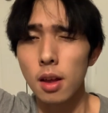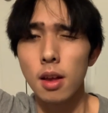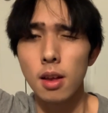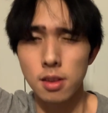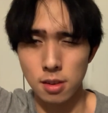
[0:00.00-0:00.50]

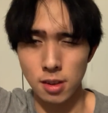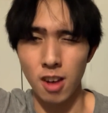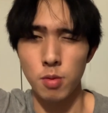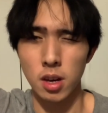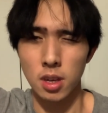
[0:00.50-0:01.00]
since
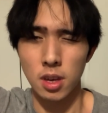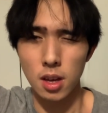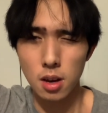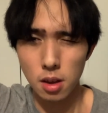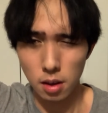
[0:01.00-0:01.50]
I've been a
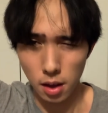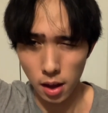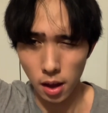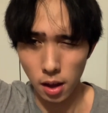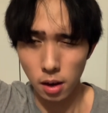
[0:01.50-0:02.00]
kid.
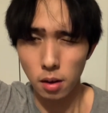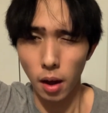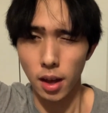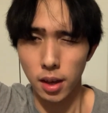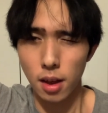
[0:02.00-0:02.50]
And
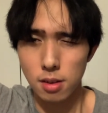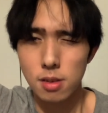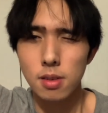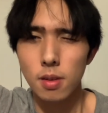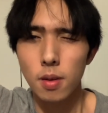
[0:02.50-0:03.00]
I
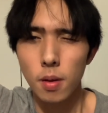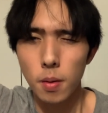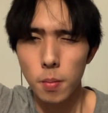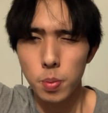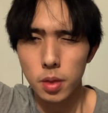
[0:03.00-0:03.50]
guess
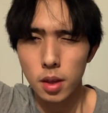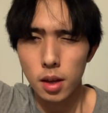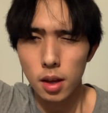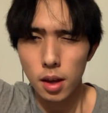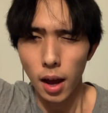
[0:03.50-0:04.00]

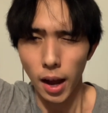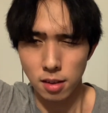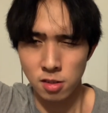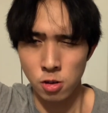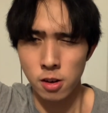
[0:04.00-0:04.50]
at
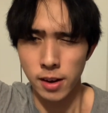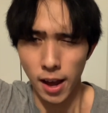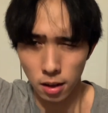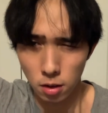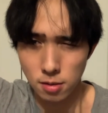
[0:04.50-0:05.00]
certain
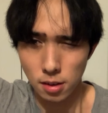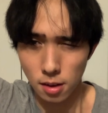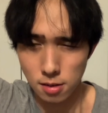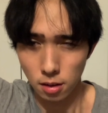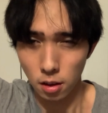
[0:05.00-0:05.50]
angles, it
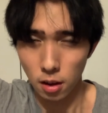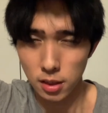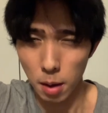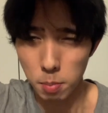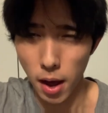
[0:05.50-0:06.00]
doesn't look
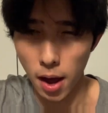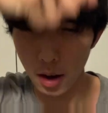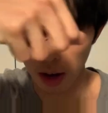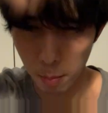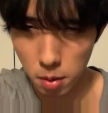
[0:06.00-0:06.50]
that bad.
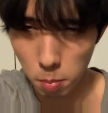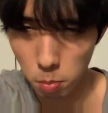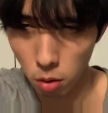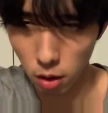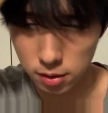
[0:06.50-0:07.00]
And I'm going to pull it